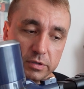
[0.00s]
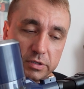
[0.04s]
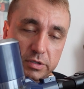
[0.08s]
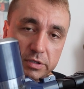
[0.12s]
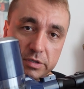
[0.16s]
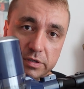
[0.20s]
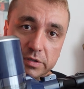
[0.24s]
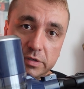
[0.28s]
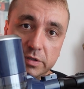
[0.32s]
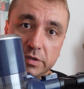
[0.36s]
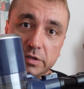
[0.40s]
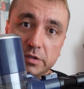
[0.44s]

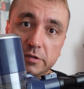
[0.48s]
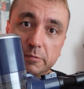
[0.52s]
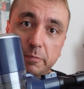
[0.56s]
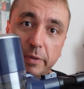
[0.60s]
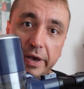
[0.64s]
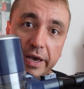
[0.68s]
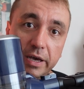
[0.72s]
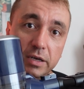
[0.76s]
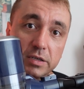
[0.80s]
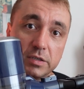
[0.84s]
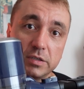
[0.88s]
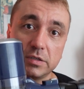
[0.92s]
these
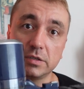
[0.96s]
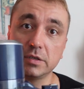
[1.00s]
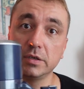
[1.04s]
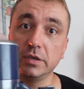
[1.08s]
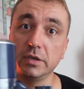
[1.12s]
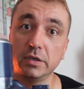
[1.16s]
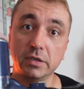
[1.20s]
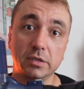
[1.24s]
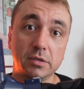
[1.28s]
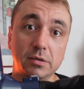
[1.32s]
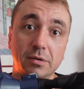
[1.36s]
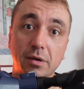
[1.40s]
specs
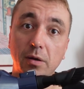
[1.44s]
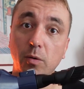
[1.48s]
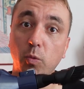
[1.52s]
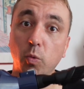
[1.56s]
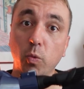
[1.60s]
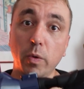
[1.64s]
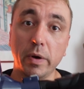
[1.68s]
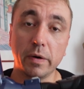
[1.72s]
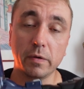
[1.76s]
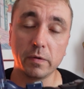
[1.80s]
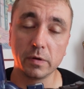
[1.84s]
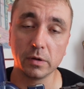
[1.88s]
is
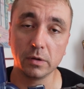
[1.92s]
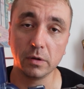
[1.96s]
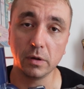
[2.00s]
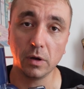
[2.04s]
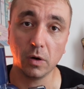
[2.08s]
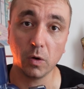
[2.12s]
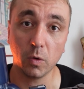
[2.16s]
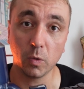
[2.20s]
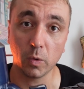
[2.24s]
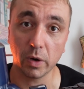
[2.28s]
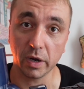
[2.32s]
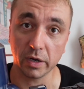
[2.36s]
very
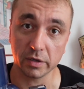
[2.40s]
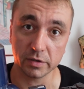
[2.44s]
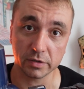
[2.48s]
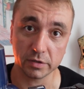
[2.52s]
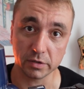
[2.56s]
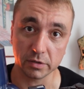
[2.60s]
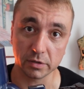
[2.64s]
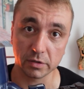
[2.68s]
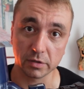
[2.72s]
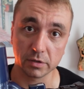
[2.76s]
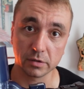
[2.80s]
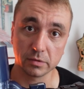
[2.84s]
low, I
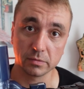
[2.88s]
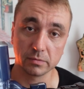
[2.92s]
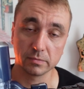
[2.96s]
think.